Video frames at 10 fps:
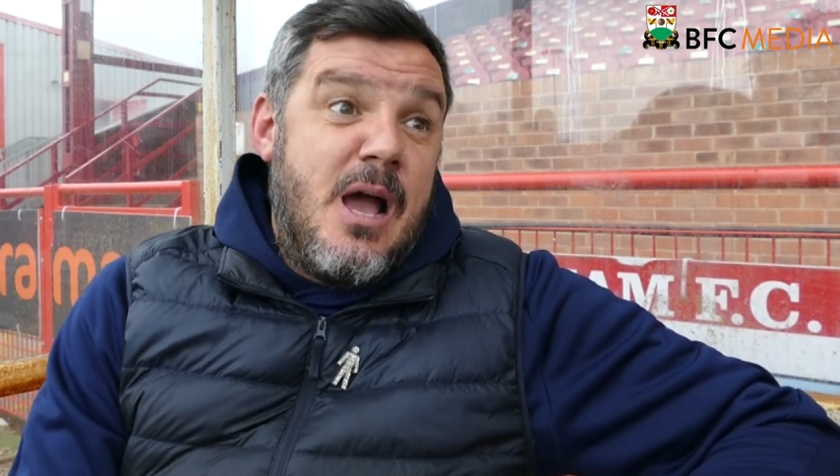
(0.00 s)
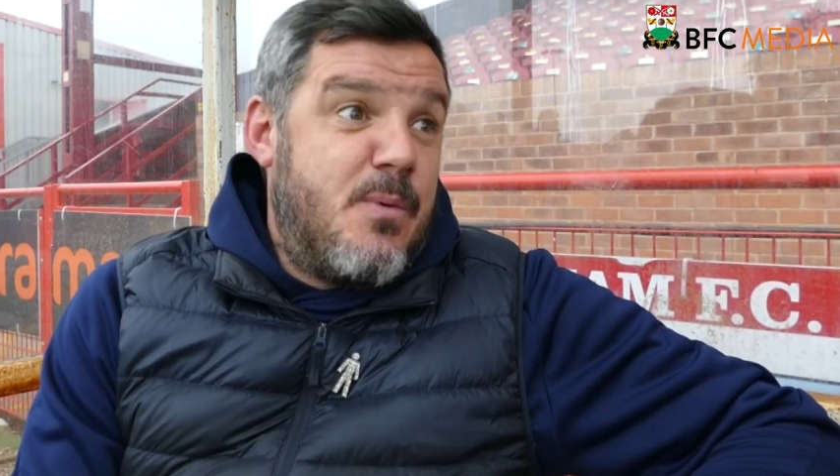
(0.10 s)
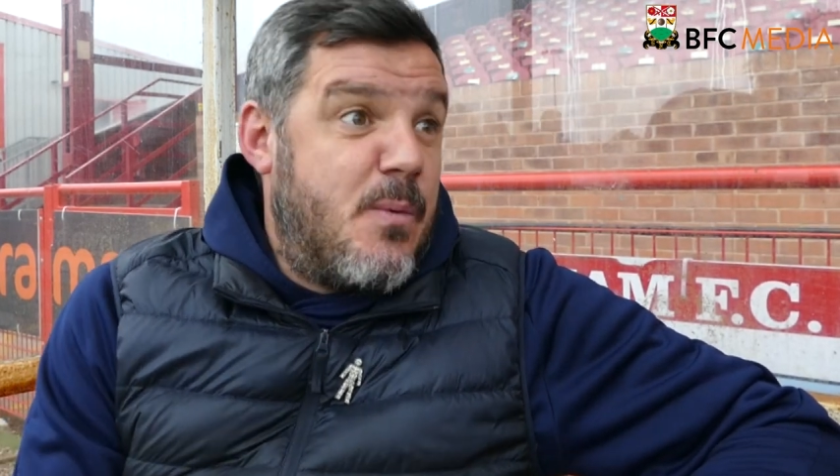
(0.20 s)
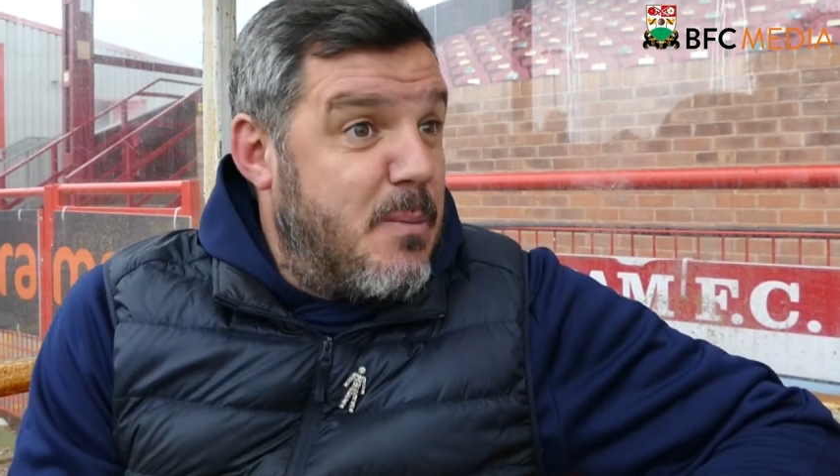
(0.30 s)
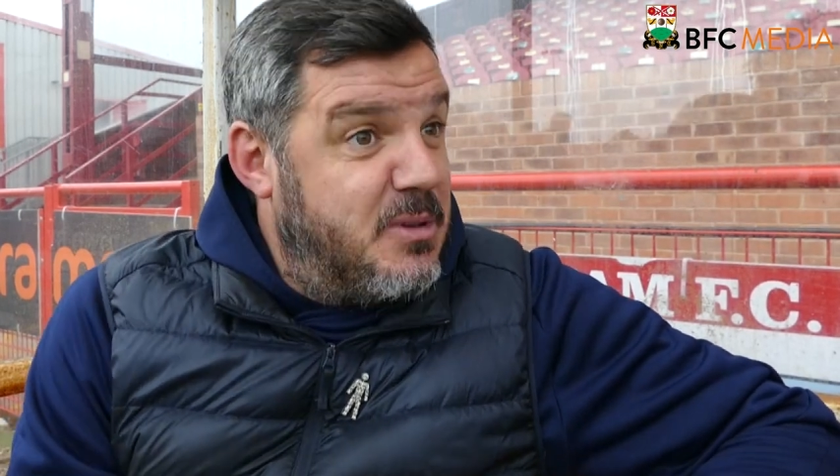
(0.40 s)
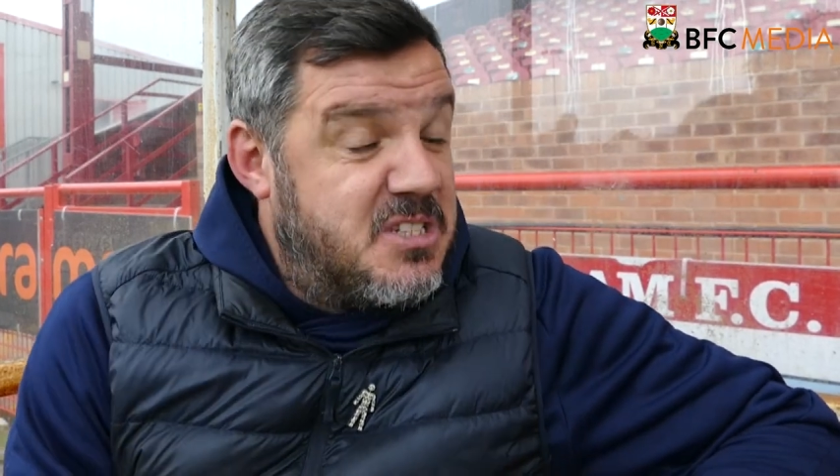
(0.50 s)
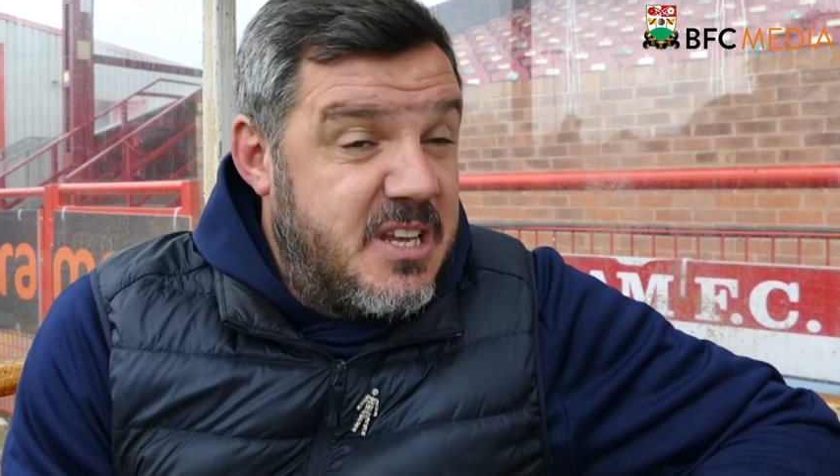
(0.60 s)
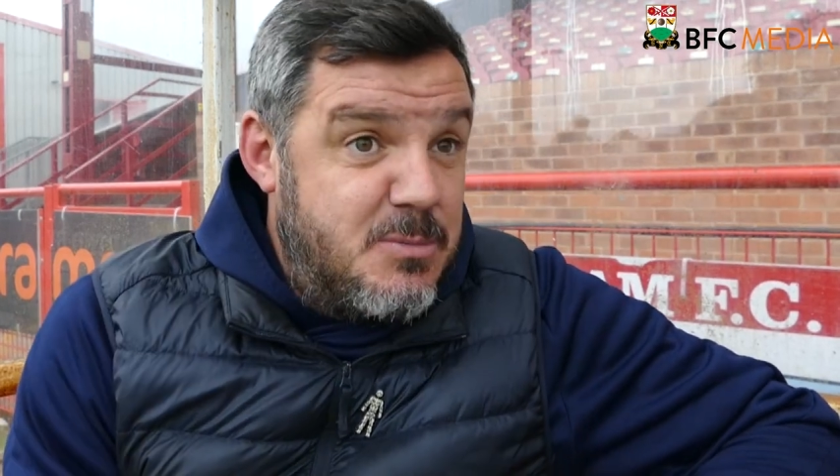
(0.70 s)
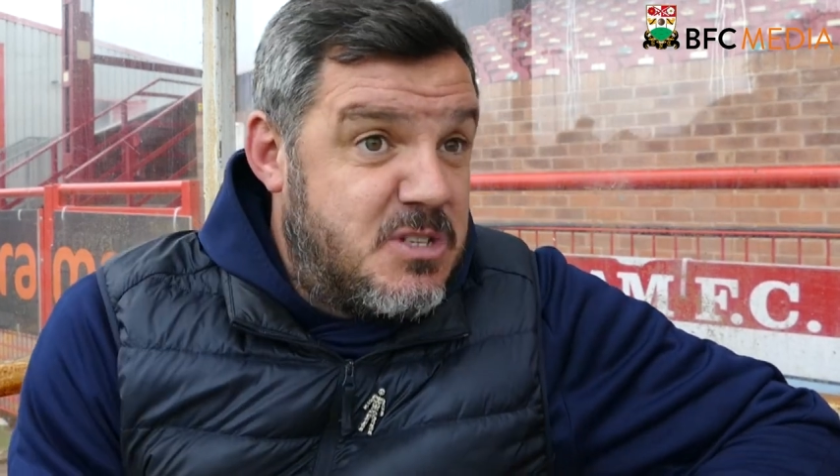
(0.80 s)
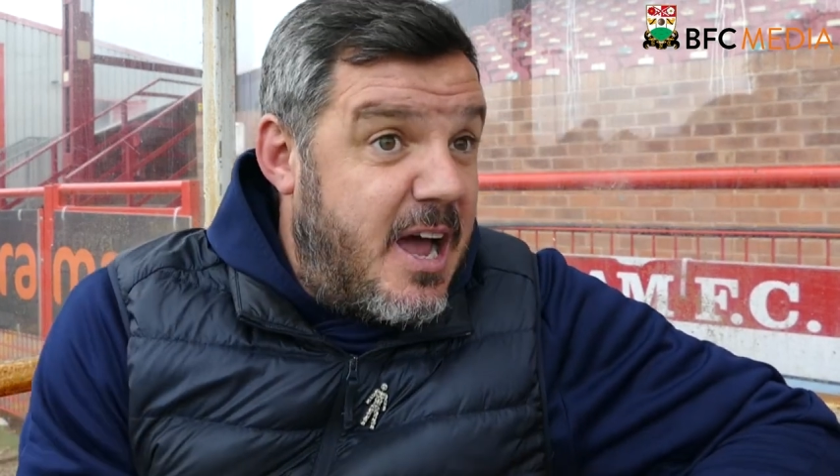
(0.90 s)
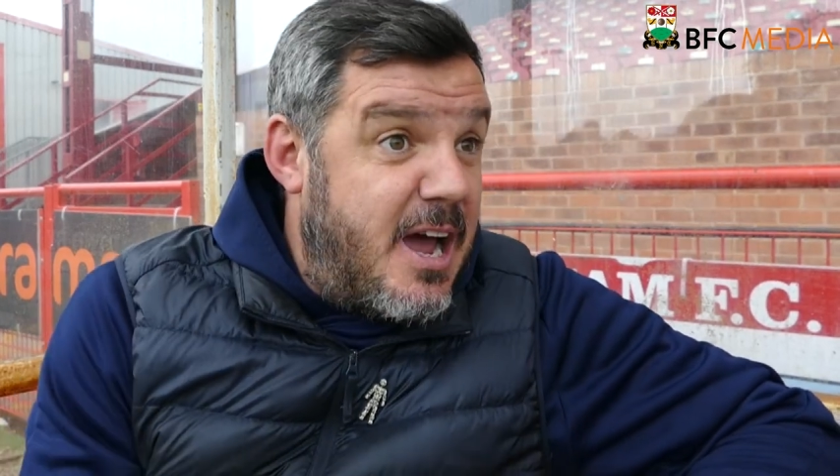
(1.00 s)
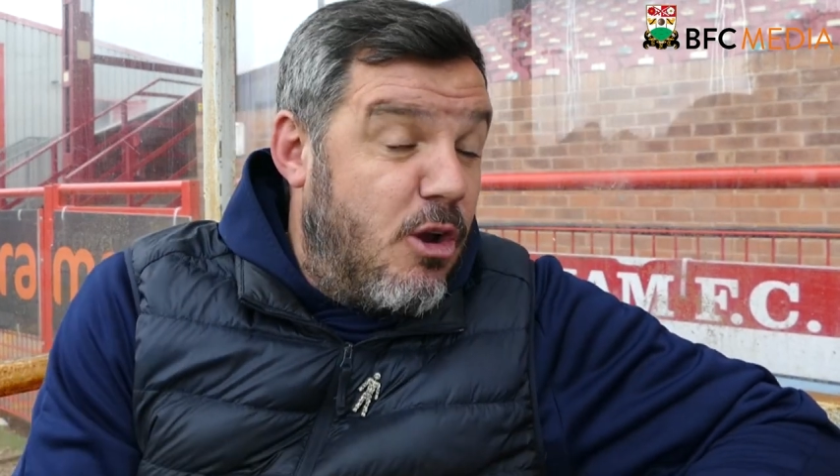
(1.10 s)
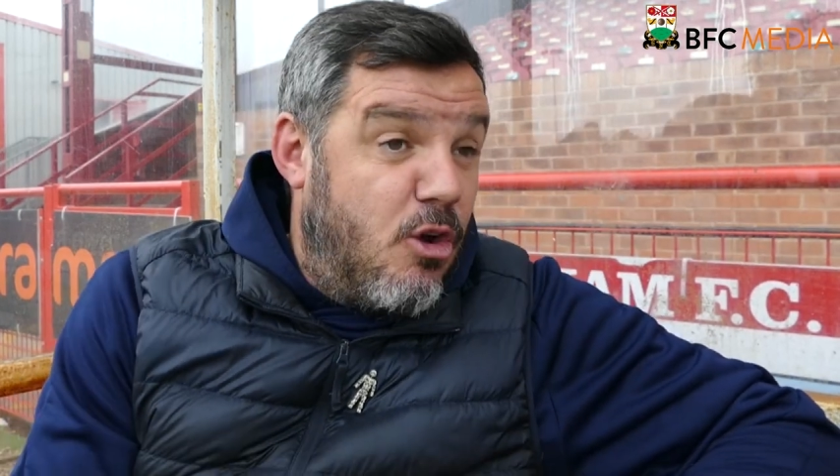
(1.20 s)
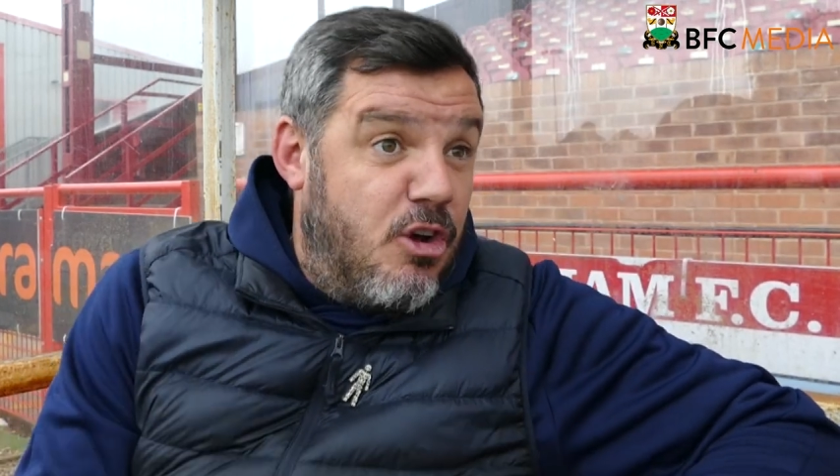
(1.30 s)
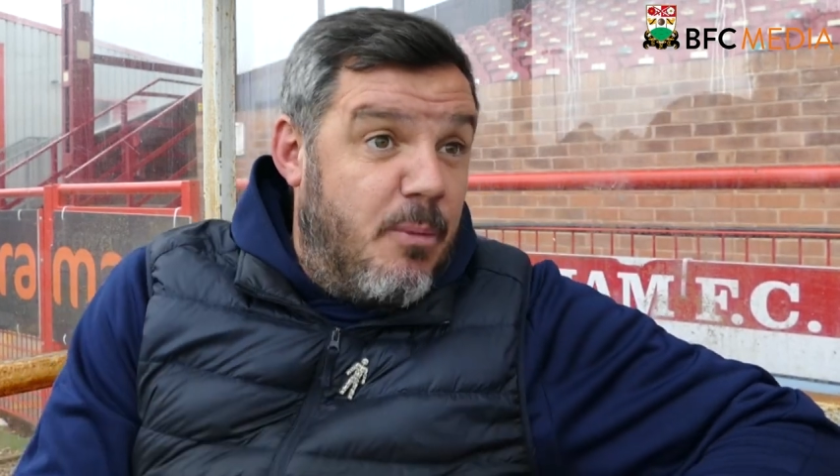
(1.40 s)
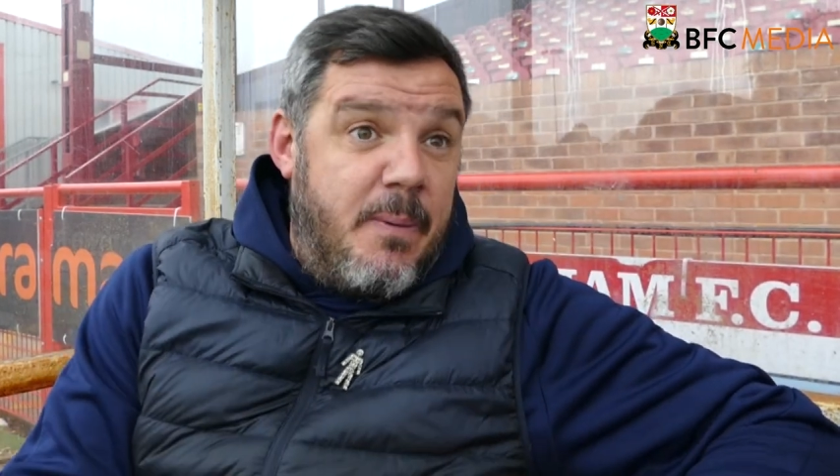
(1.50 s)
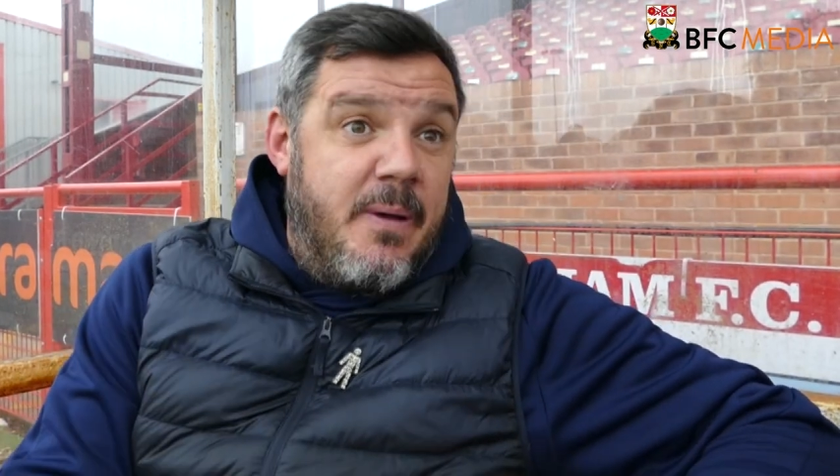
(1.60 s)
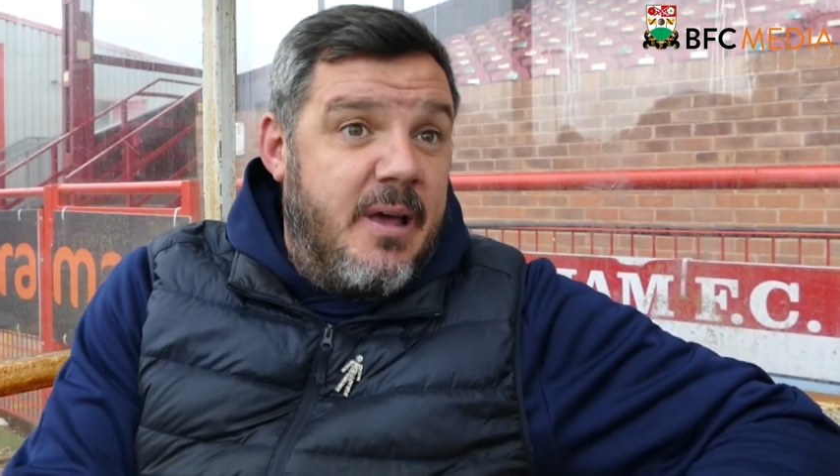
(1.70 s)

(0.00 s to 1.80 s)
We went with the same starting lineup,